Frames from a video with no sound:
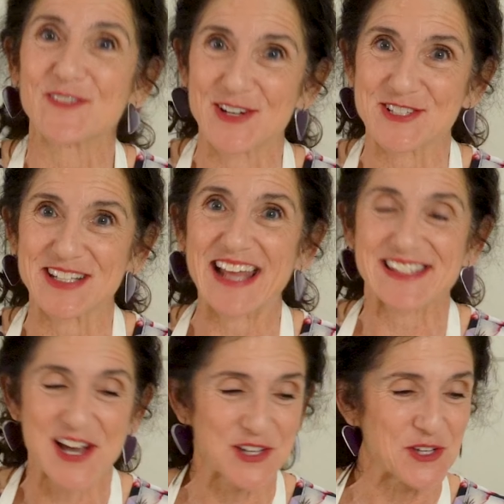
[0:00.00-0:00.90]
version, I
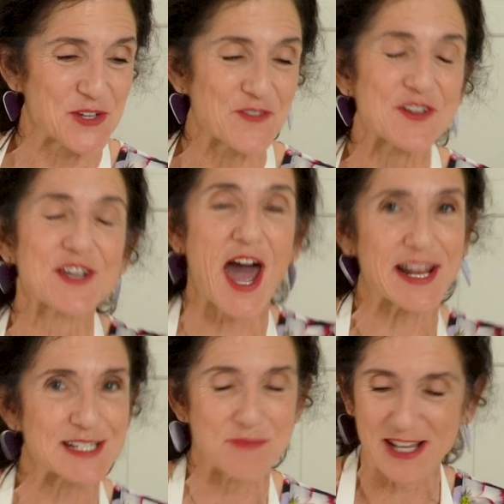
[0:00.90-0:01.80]
tell you. You've
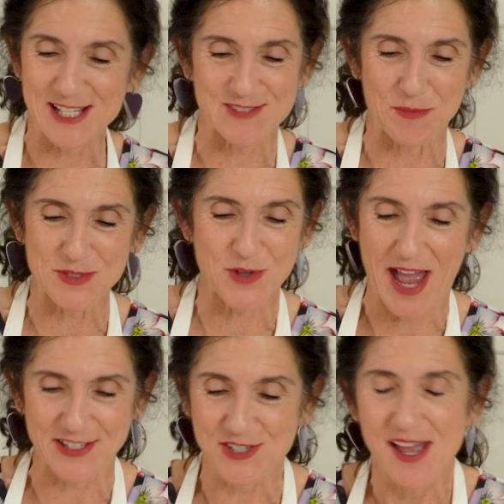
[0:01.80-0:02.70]
got to make this from
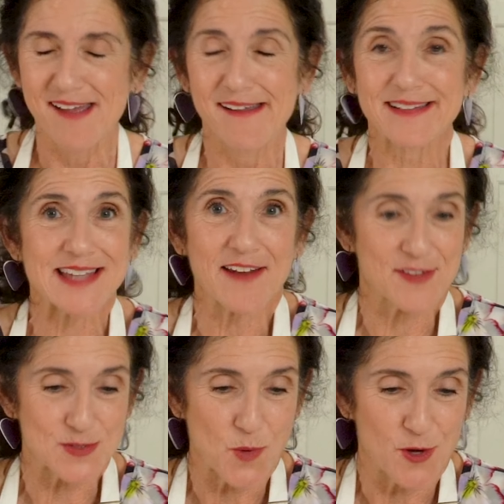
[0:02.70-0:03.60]
scratch. It's out of
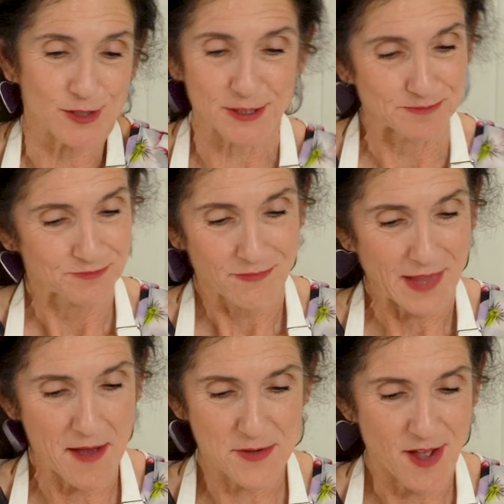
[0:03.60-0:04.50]
this world.
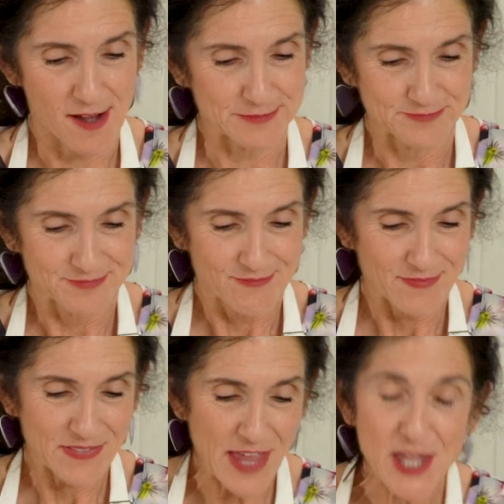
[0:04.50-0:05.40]
Oh, y'all,
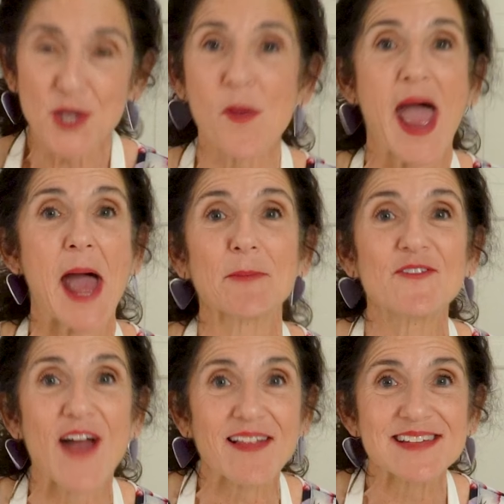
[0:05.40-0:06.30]
thank you. Happy
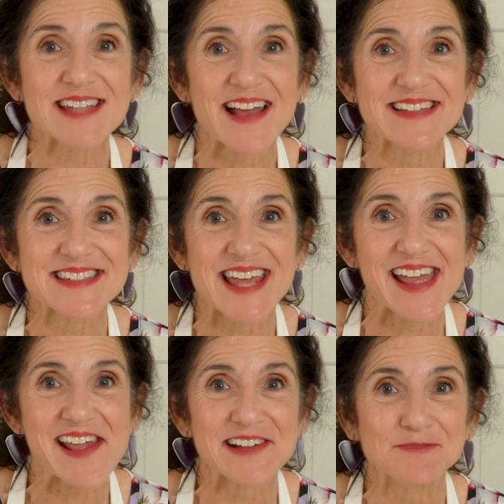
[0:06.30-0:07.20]
Valentine's
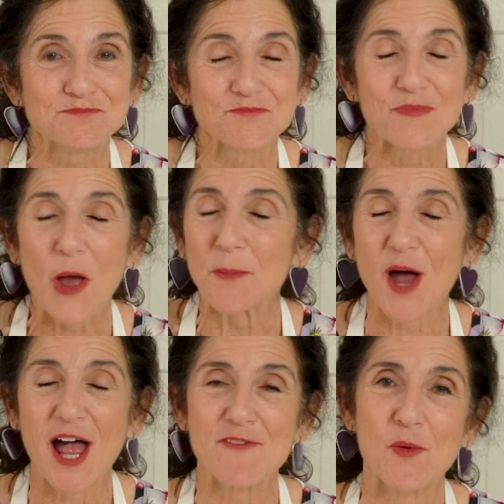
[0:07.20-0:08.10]
Day. Hope
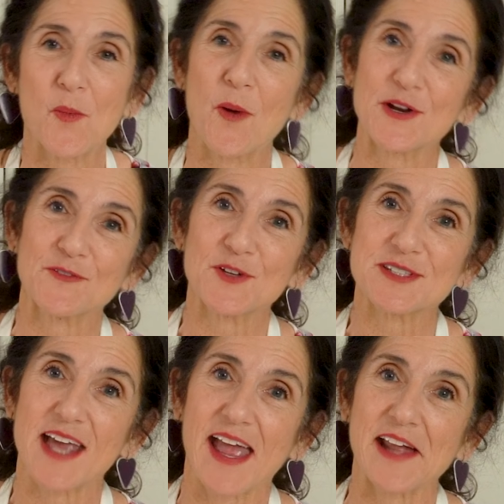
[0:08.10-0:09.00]
y'all have a wonderful
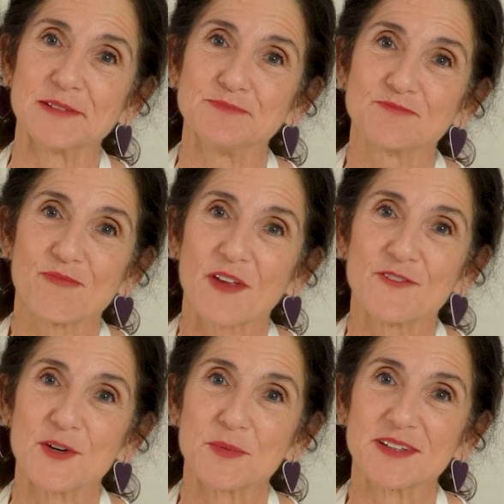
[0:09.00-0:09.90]
day
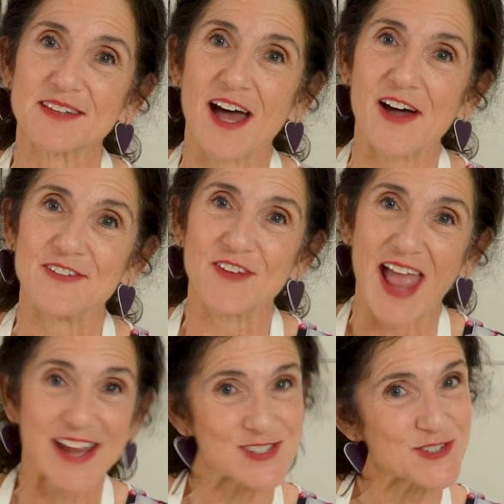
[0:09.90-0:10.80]
filled with love
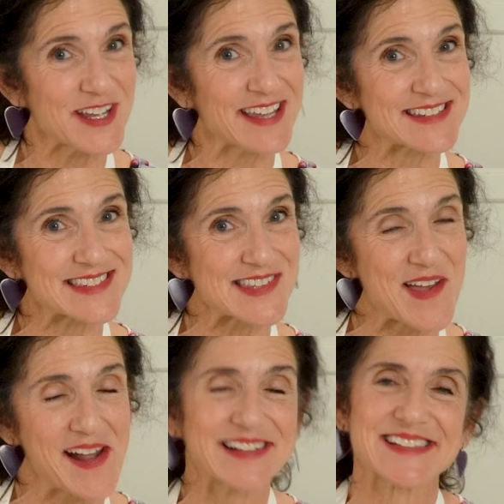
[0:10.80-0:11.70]
and treats.
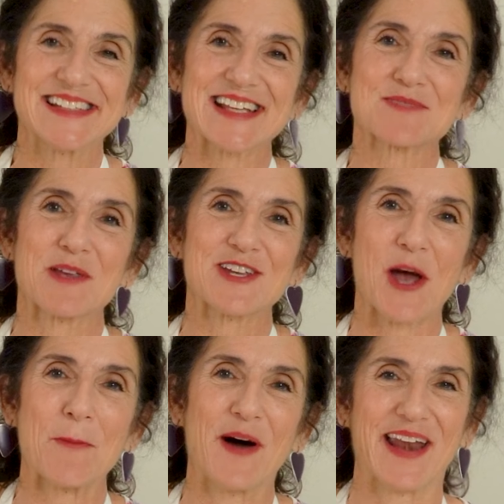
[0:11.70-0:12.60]
Until next week,
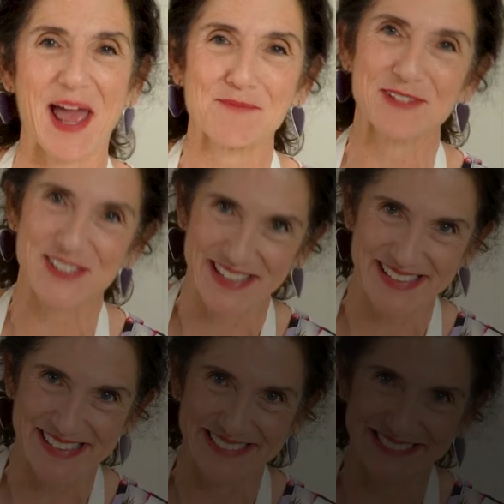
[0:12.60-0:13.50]
y'all, bon appetit.